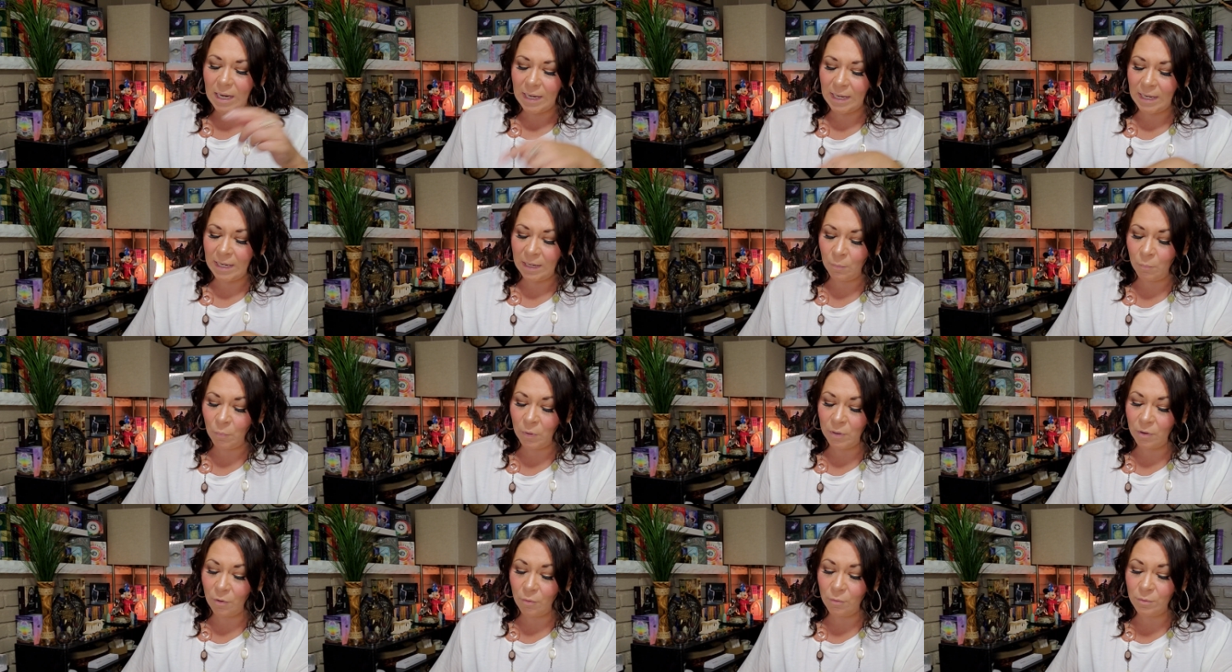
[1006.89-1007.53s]
And
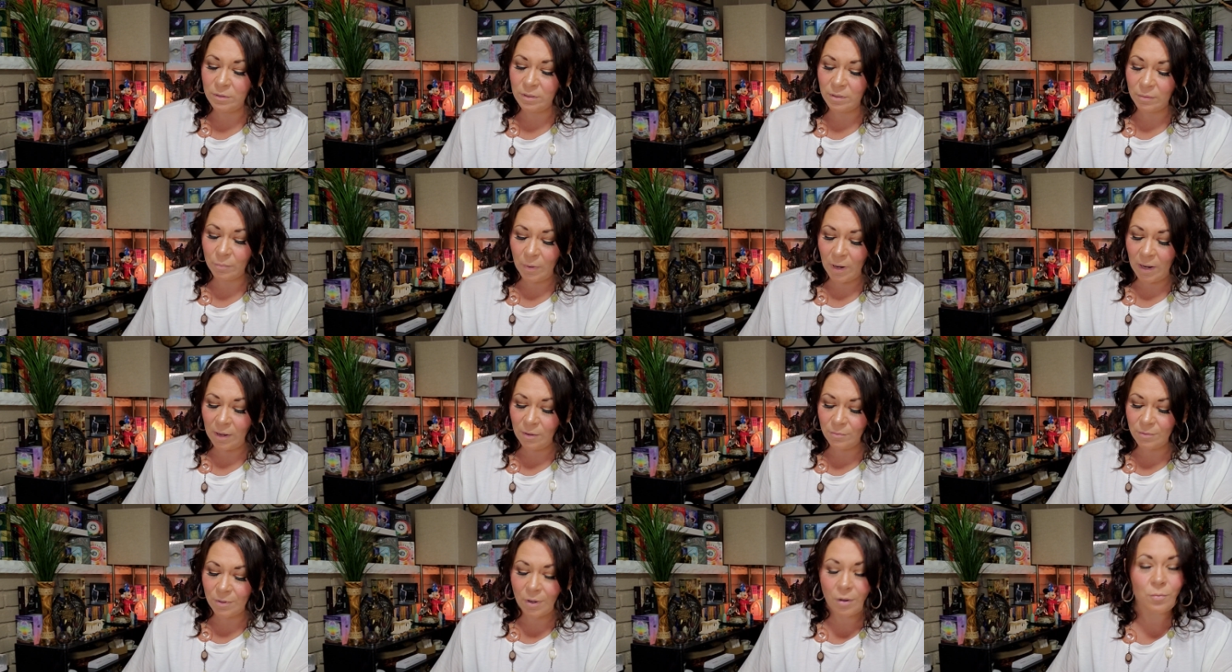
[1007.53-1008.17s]
what goes
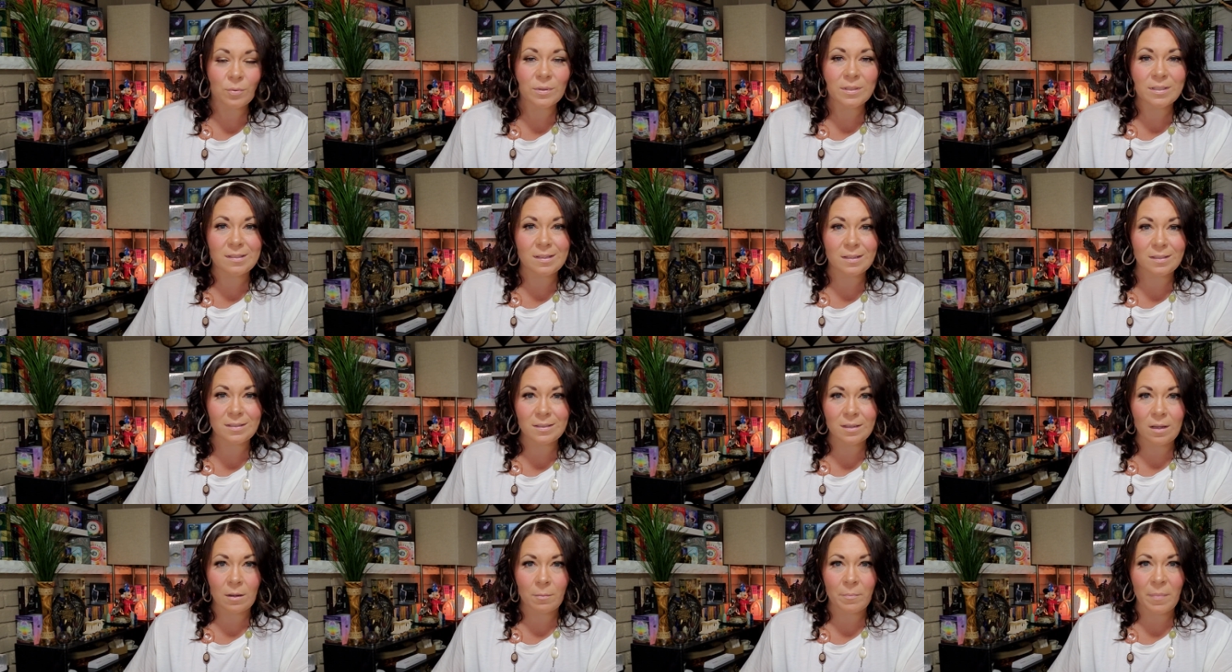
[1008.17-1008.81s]
around always
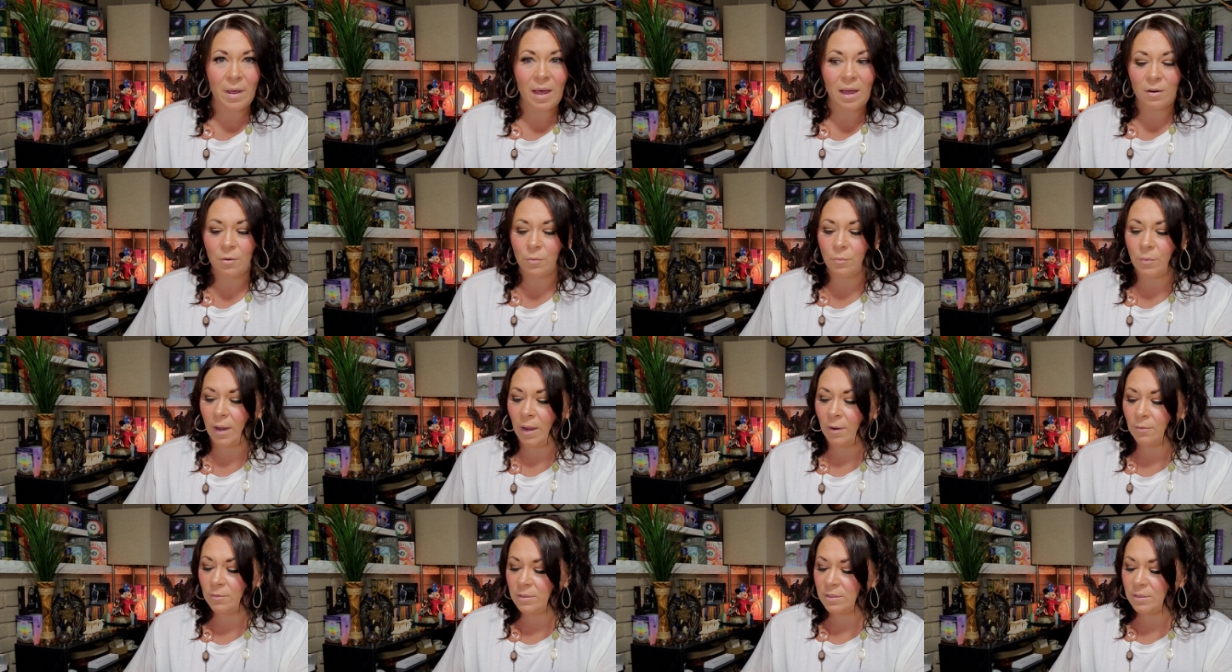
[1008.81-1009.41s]
does come back around.